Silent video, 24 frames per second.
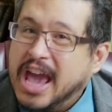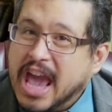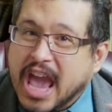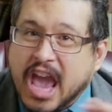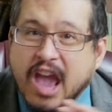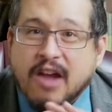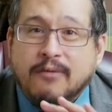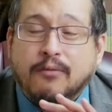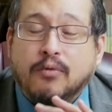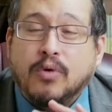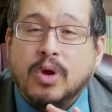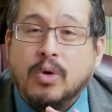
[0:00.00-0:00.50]

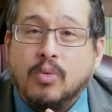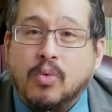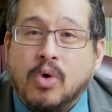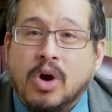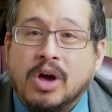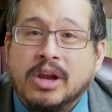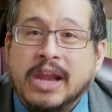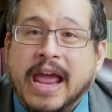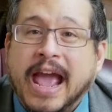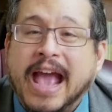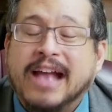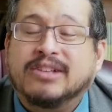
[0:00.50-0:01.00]

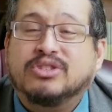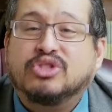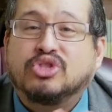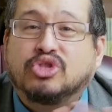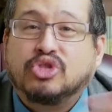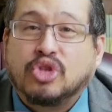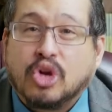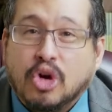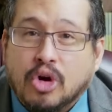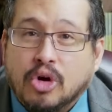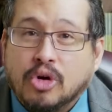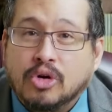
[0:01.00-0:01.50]
Everyone has
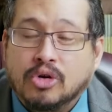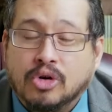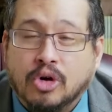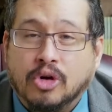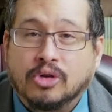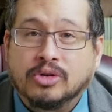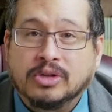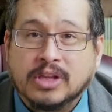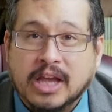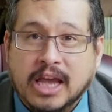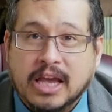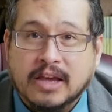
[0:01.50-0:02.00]
turned
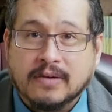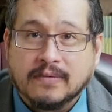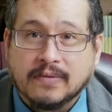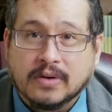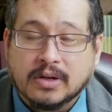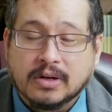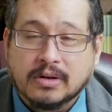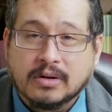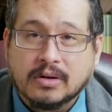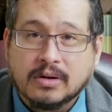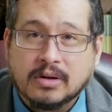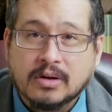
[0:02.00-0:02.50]
on
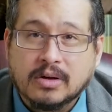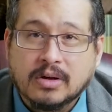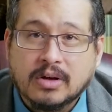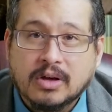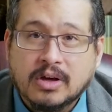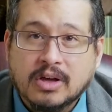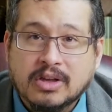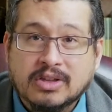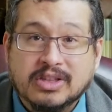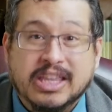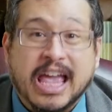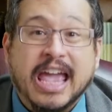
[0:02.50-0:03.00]
David.
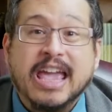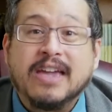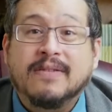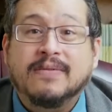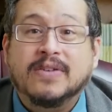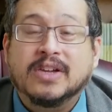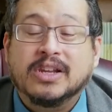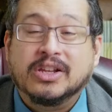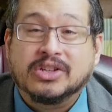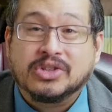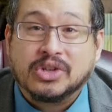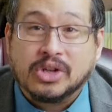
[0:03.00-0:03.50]

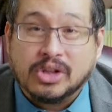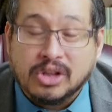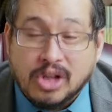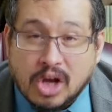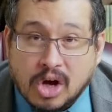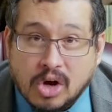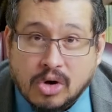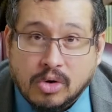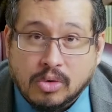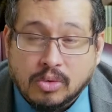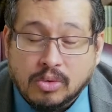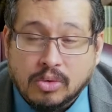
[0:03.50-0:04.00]
David is
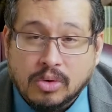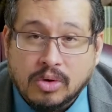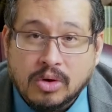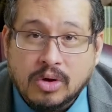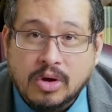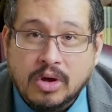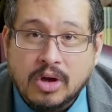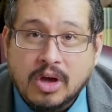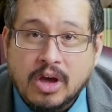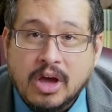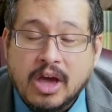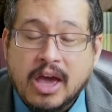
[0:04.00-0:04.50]
alone.
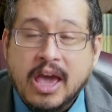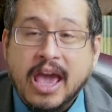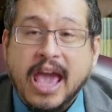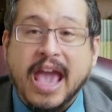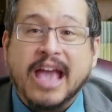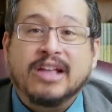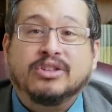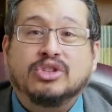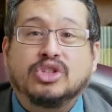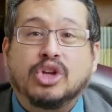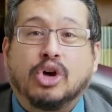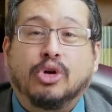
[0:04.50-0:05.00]

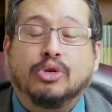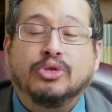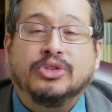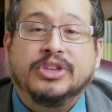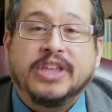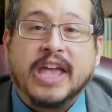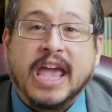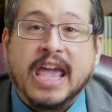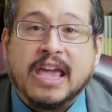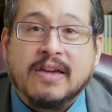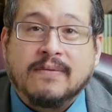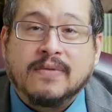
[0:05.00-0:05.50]
And so
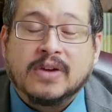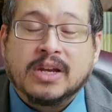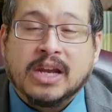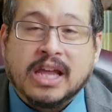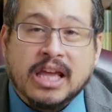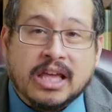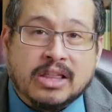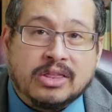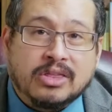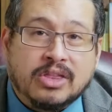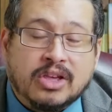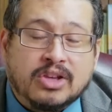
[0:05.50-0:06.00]

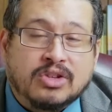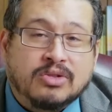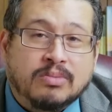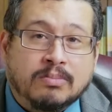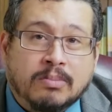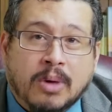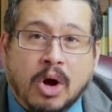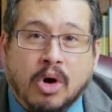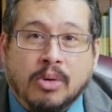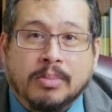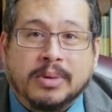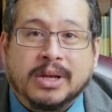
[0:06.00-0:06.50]
David, in this
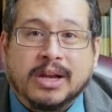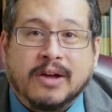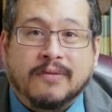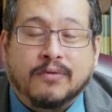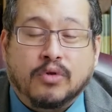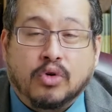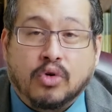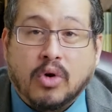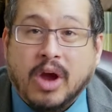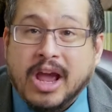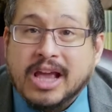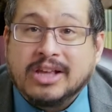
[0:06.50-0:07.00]
moment
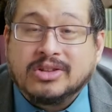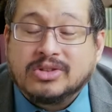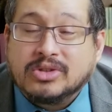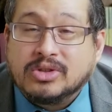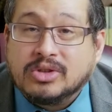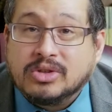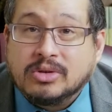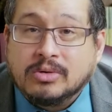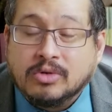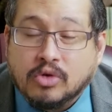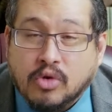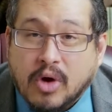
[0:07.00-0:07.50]
of great
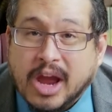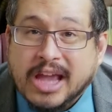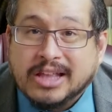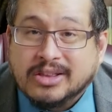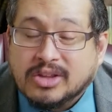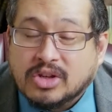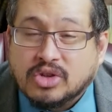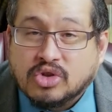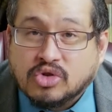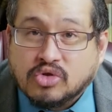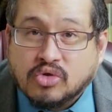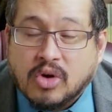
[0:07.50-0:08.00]

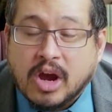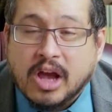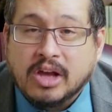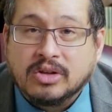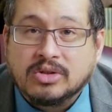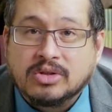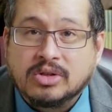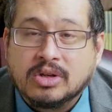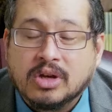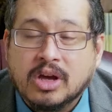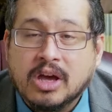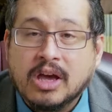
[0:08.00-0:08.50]

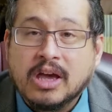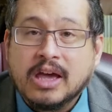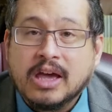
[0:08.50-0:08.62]
distress,